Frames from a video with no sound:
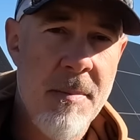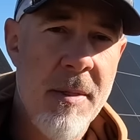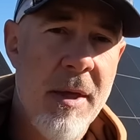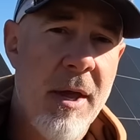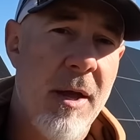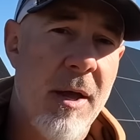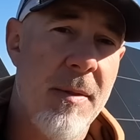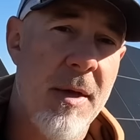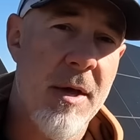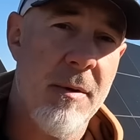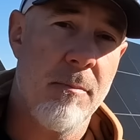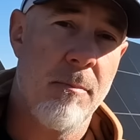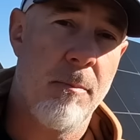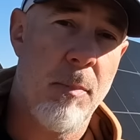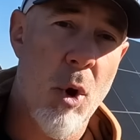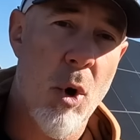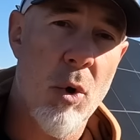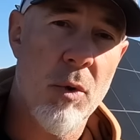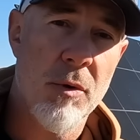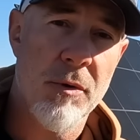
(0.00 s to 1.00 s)
and then
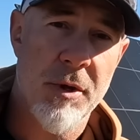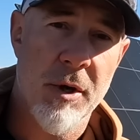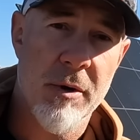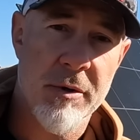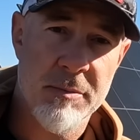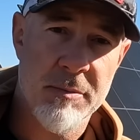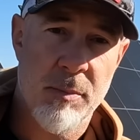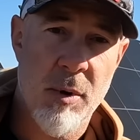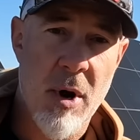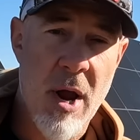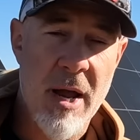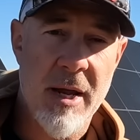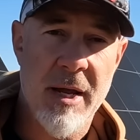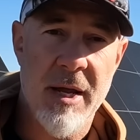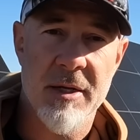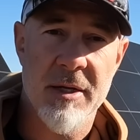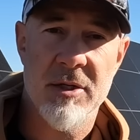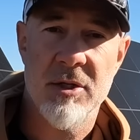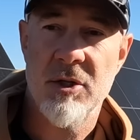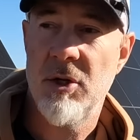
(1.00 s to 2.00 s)
bolt those
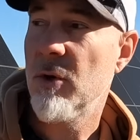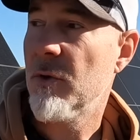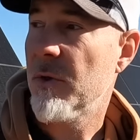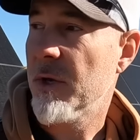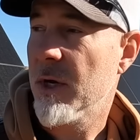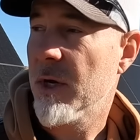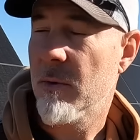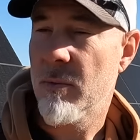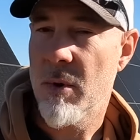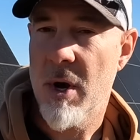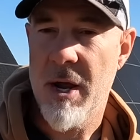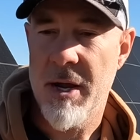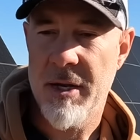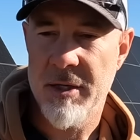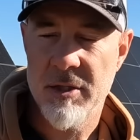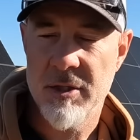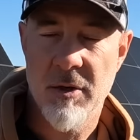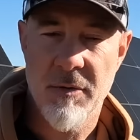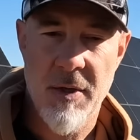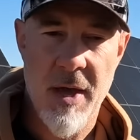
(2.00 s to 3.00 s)
brackets to the arrays
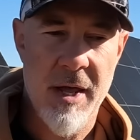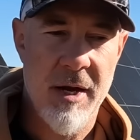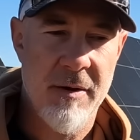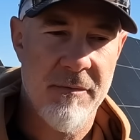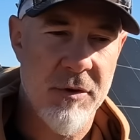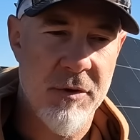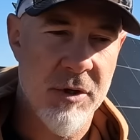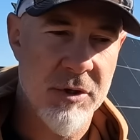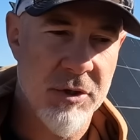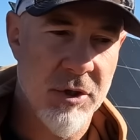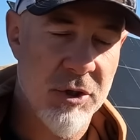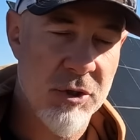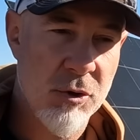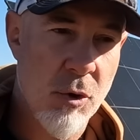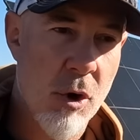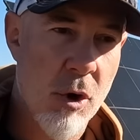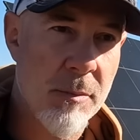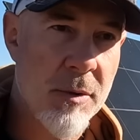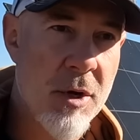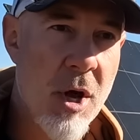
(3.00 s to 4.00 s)
so that if there's a
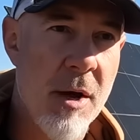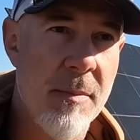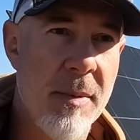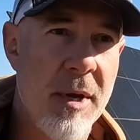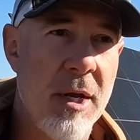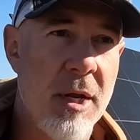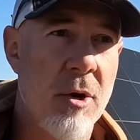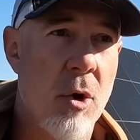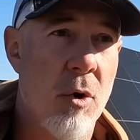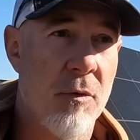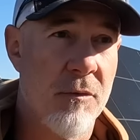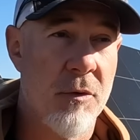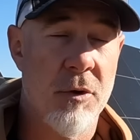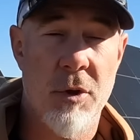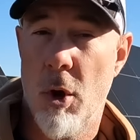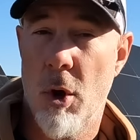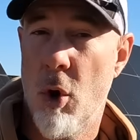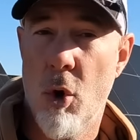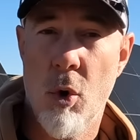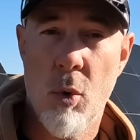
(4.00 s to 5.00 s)
storm coming or for
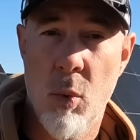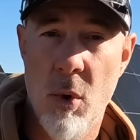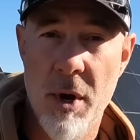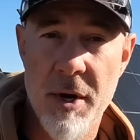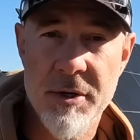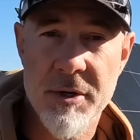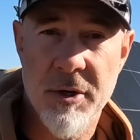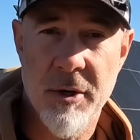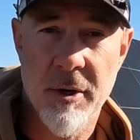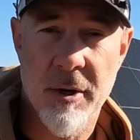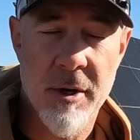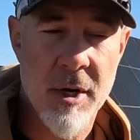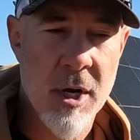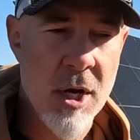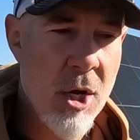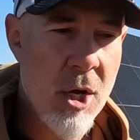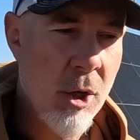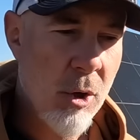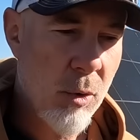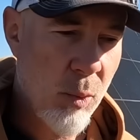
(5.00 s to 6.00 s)
the whole winter,
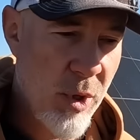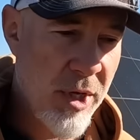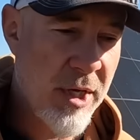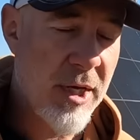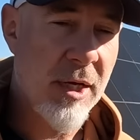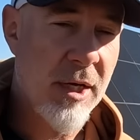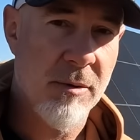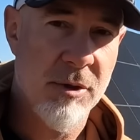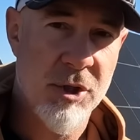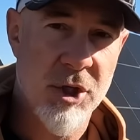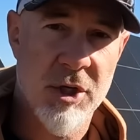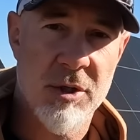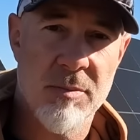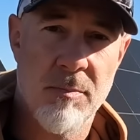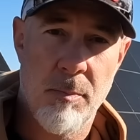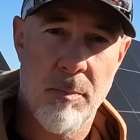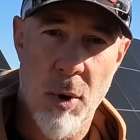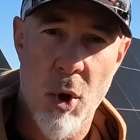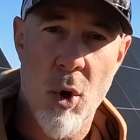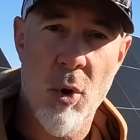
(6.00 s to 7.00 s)
we can just
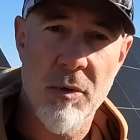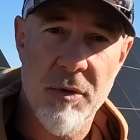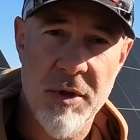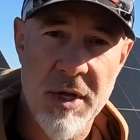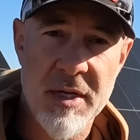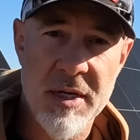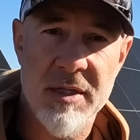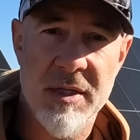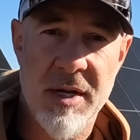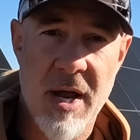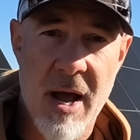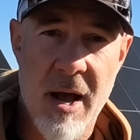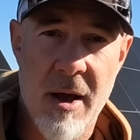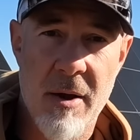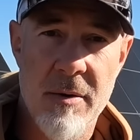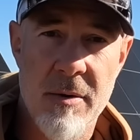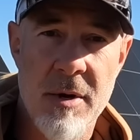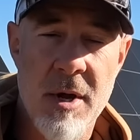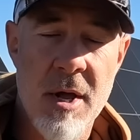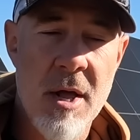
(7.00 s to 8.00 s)
bolt these
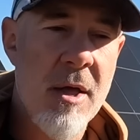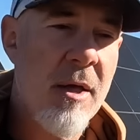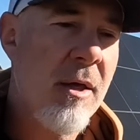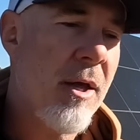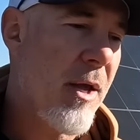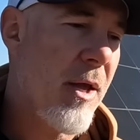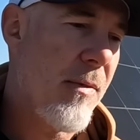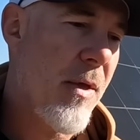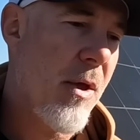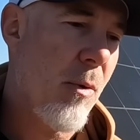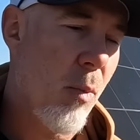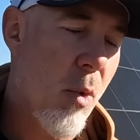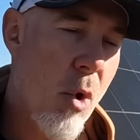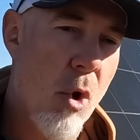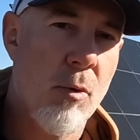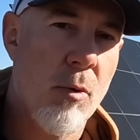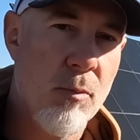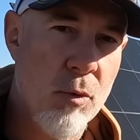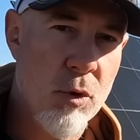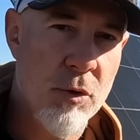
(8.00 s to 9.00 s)
down and they
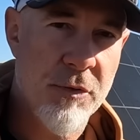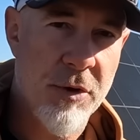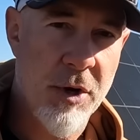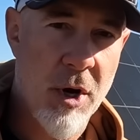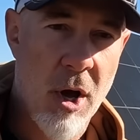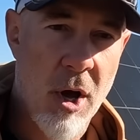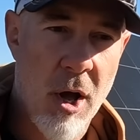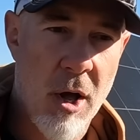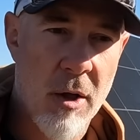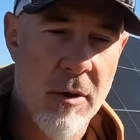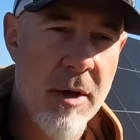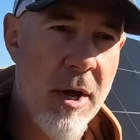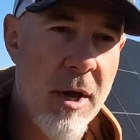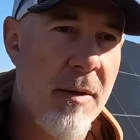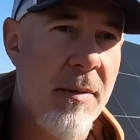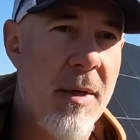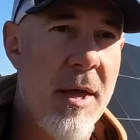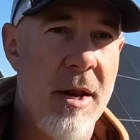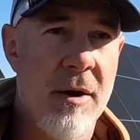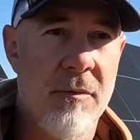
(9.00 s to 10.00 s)
won't move at all. And
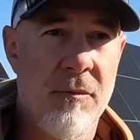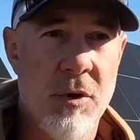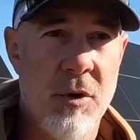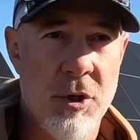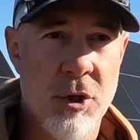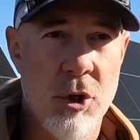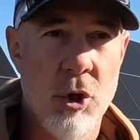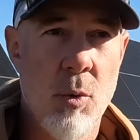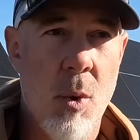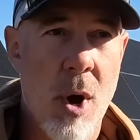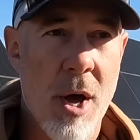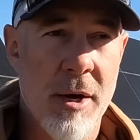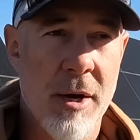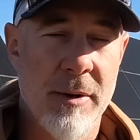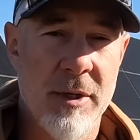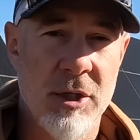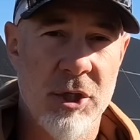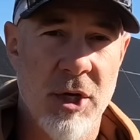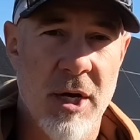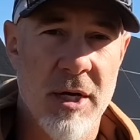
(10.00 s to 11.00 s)
then if we do want to
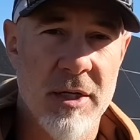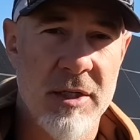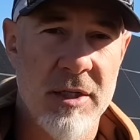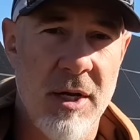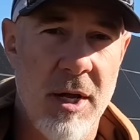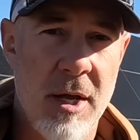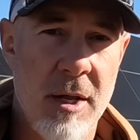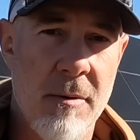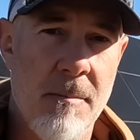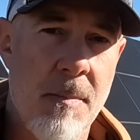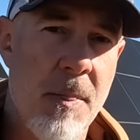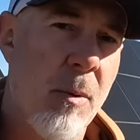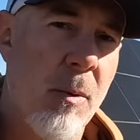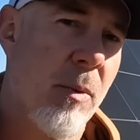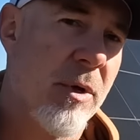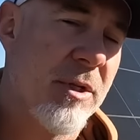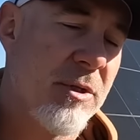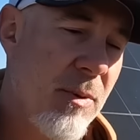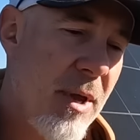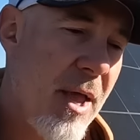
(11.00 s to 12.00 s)
adjust it,
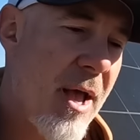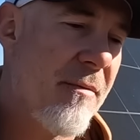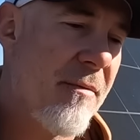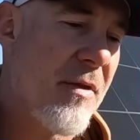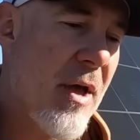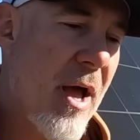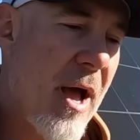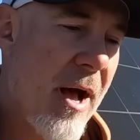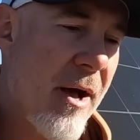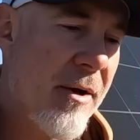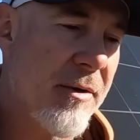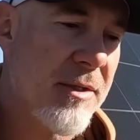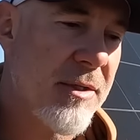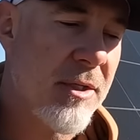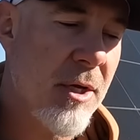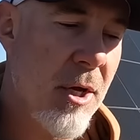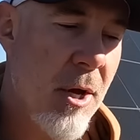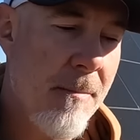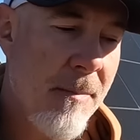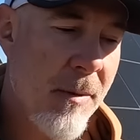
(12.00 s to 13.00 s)
once we have the house,
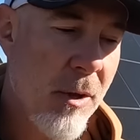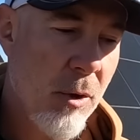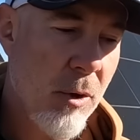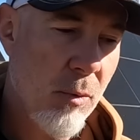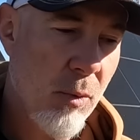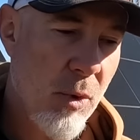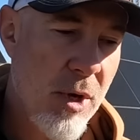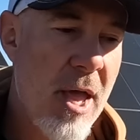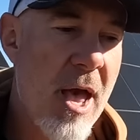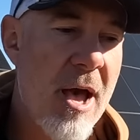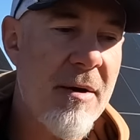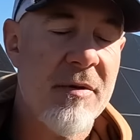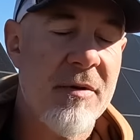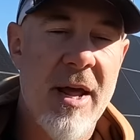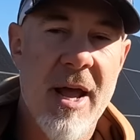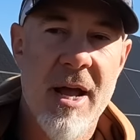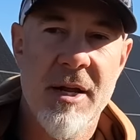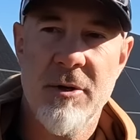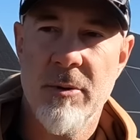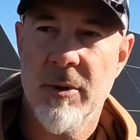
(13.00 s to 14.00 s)
We haven't
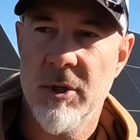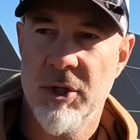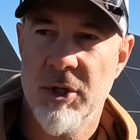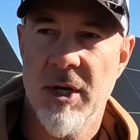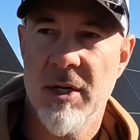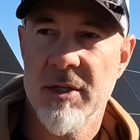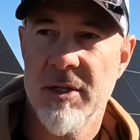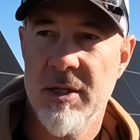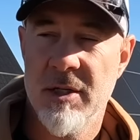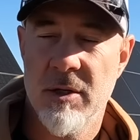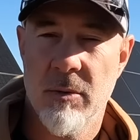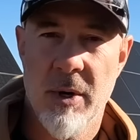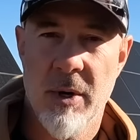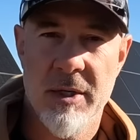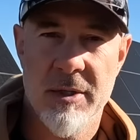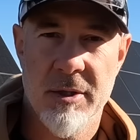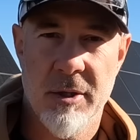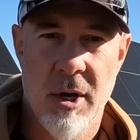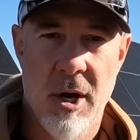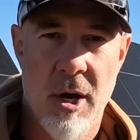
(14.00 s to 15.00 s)
had to adjust these
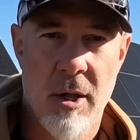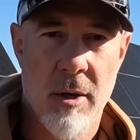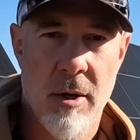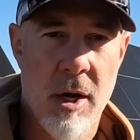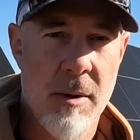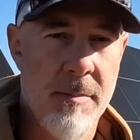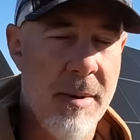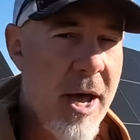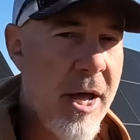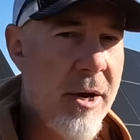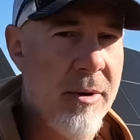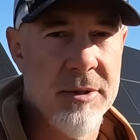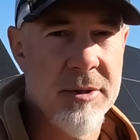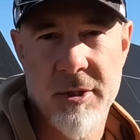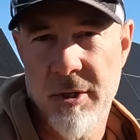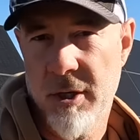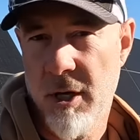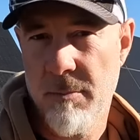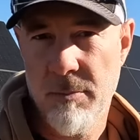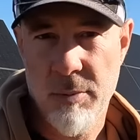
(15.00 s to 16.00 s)
arrays at all. Our batteries
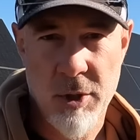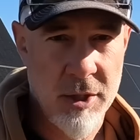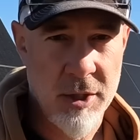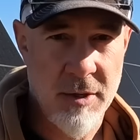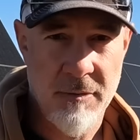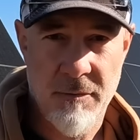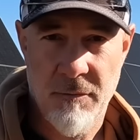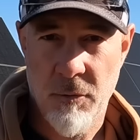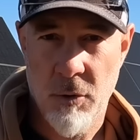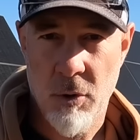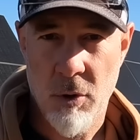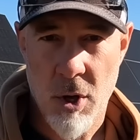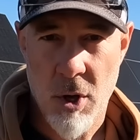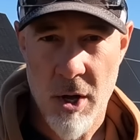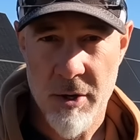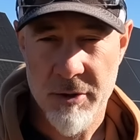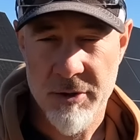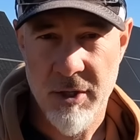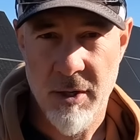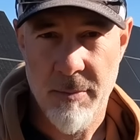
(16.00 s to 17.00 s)
are completely full
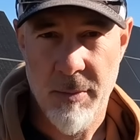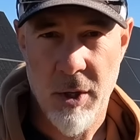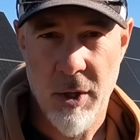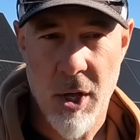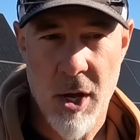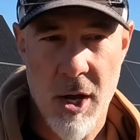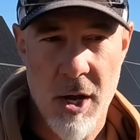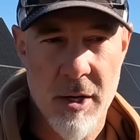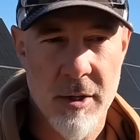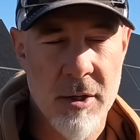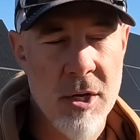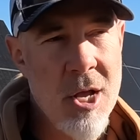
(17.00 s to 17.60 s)
all summer long,